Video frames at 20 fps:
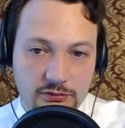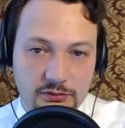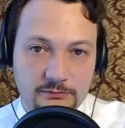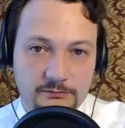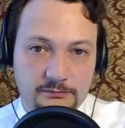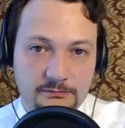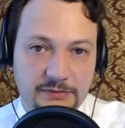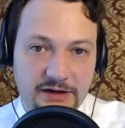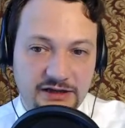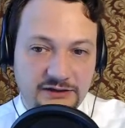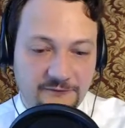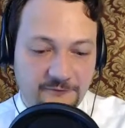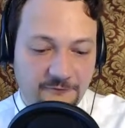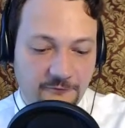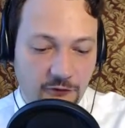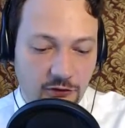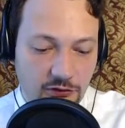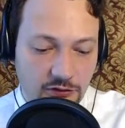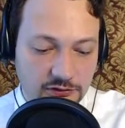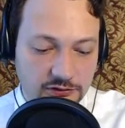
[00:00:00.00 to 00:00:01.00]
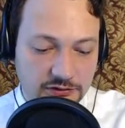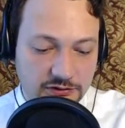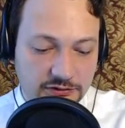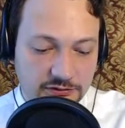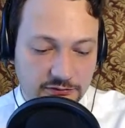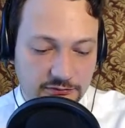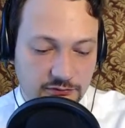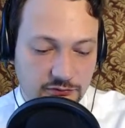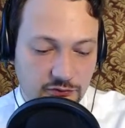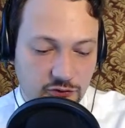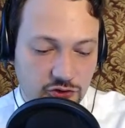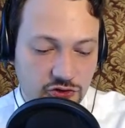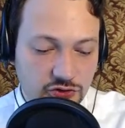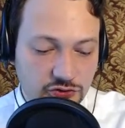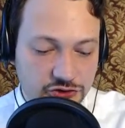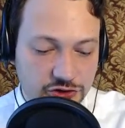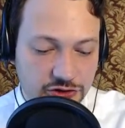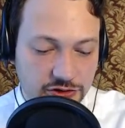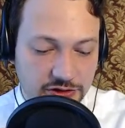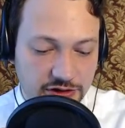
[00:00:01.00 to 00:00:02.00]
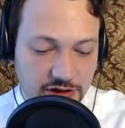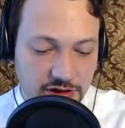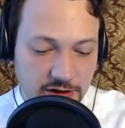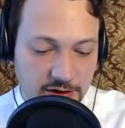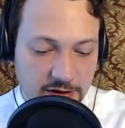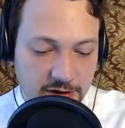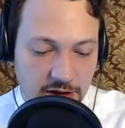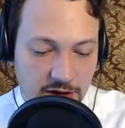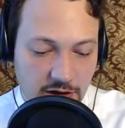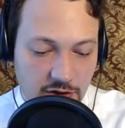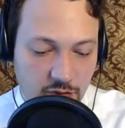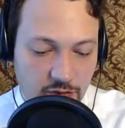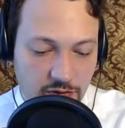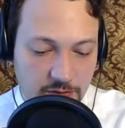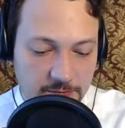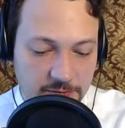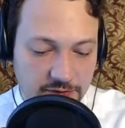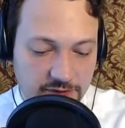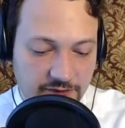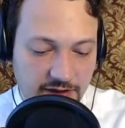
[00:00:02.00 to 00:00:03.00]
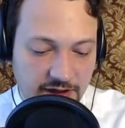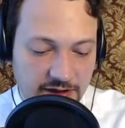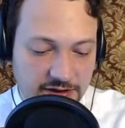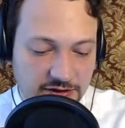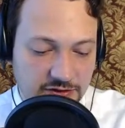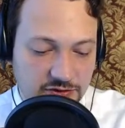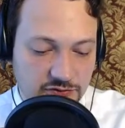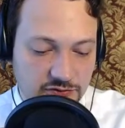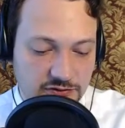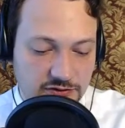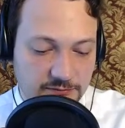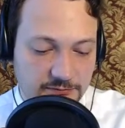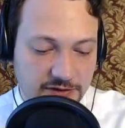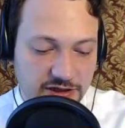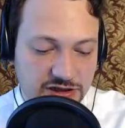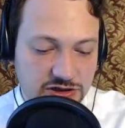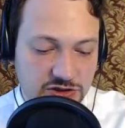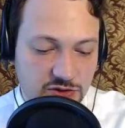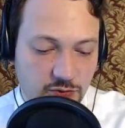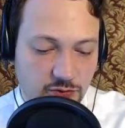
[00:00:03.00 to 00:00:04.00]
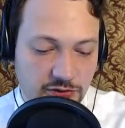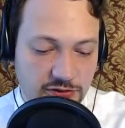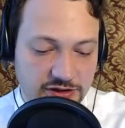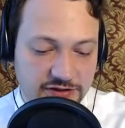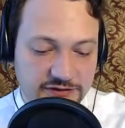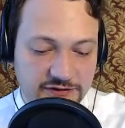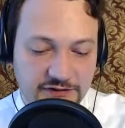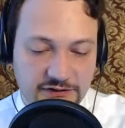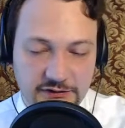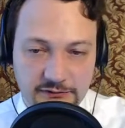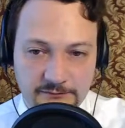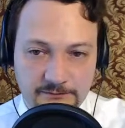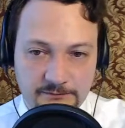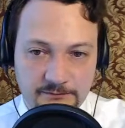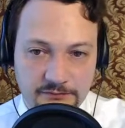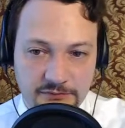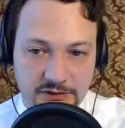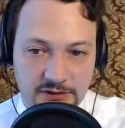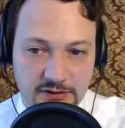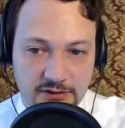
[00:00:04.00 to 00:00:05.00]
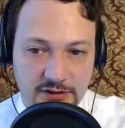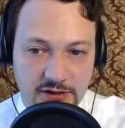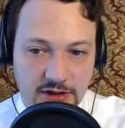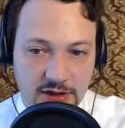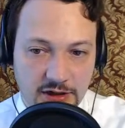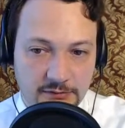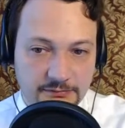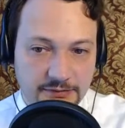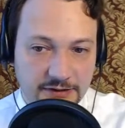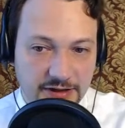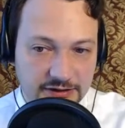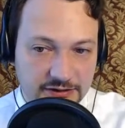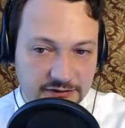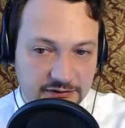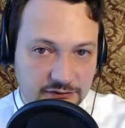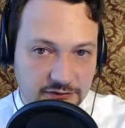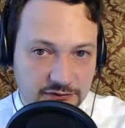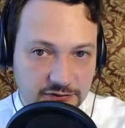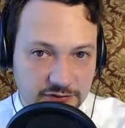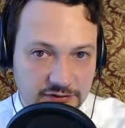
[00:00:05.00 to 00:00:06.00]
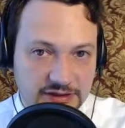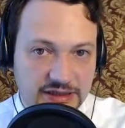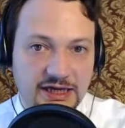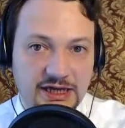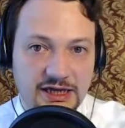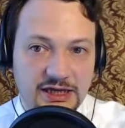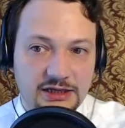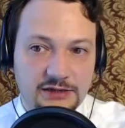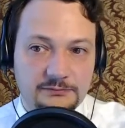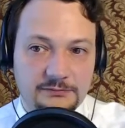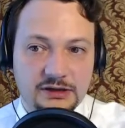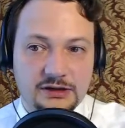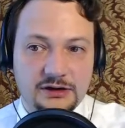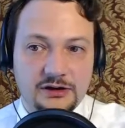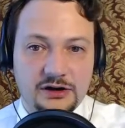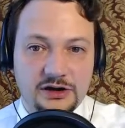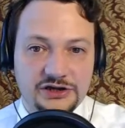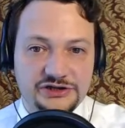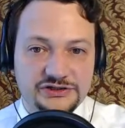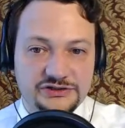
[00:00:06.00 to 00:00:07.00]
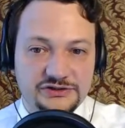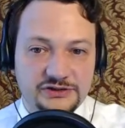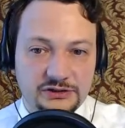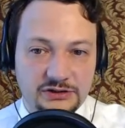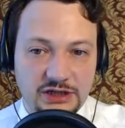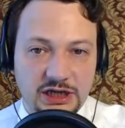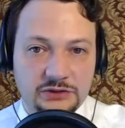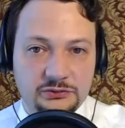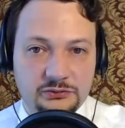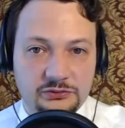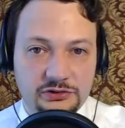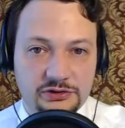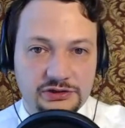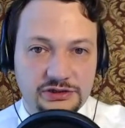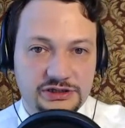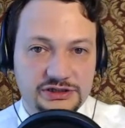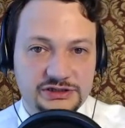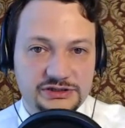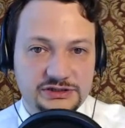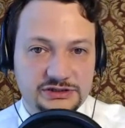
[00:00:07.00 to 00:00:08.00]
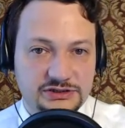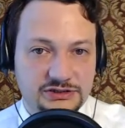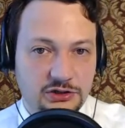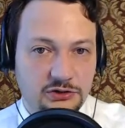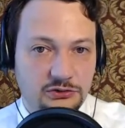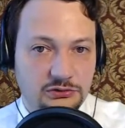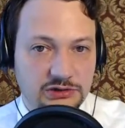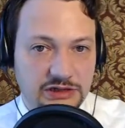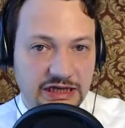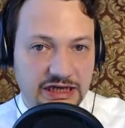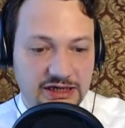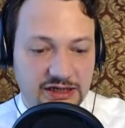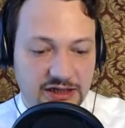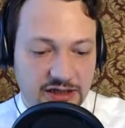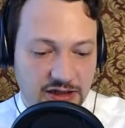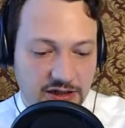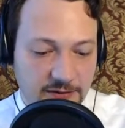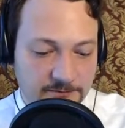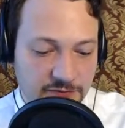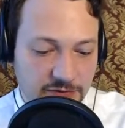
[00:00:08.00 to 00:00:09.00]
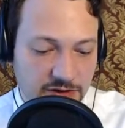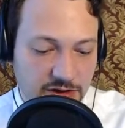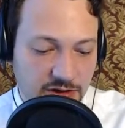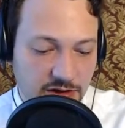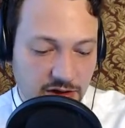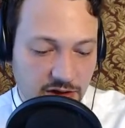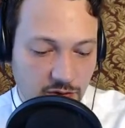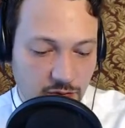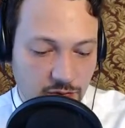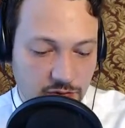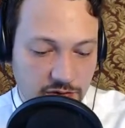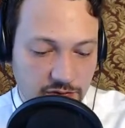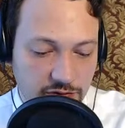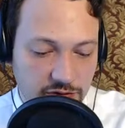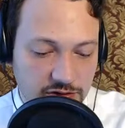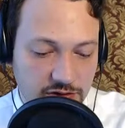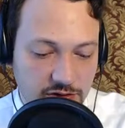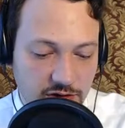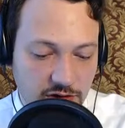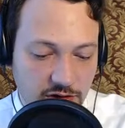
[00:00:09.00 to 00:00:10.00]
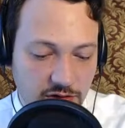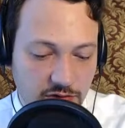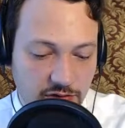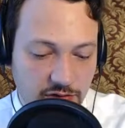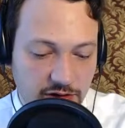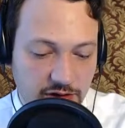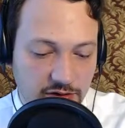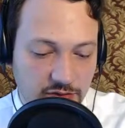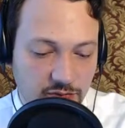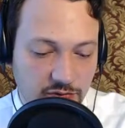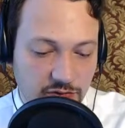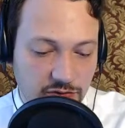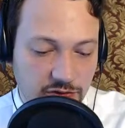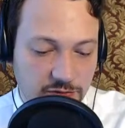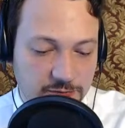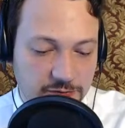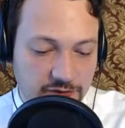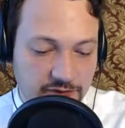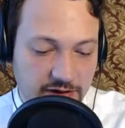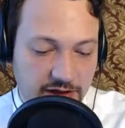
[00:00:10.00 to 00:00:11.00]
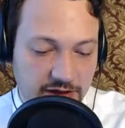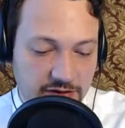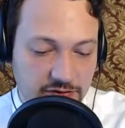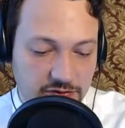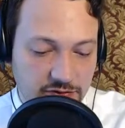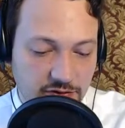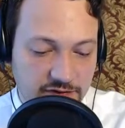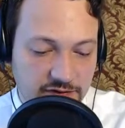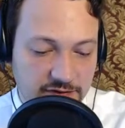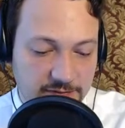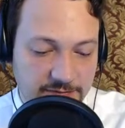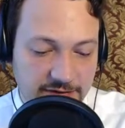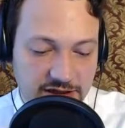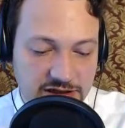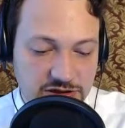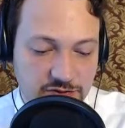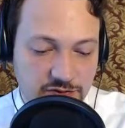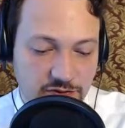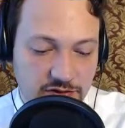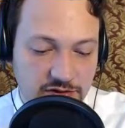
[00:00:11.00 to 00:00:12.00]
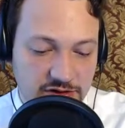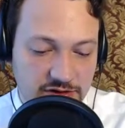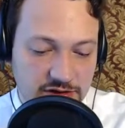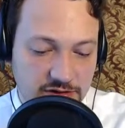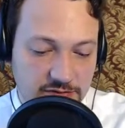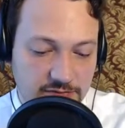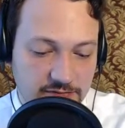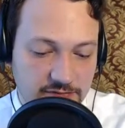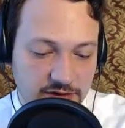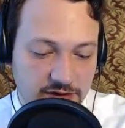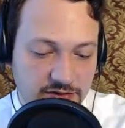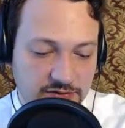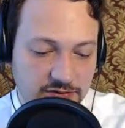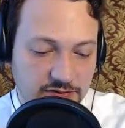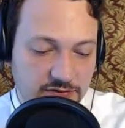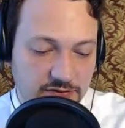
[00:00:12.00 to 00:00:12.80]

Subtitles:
by default, usually, we provided you the best quality. But today, because the network is so laggy, we would go and we would provide you not the best quality, but